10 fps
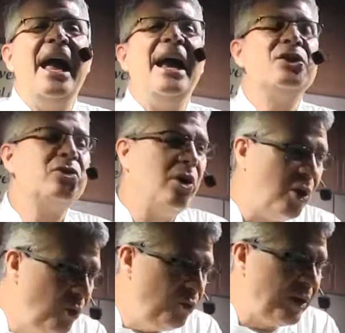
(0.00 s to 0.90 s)
It's
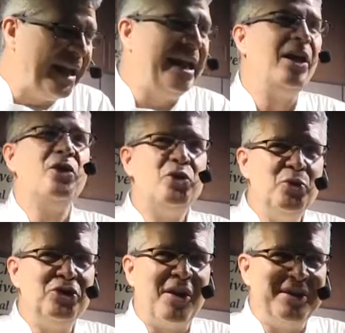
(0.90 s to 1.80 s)
only
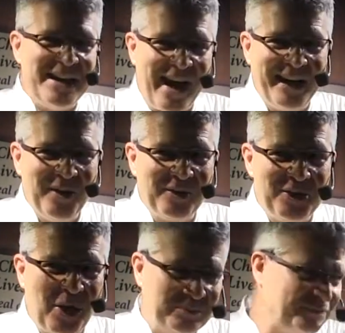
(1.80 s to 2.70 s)
$279 here at the
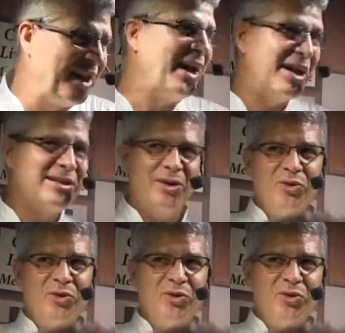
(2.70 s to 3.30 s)
show. And like I said,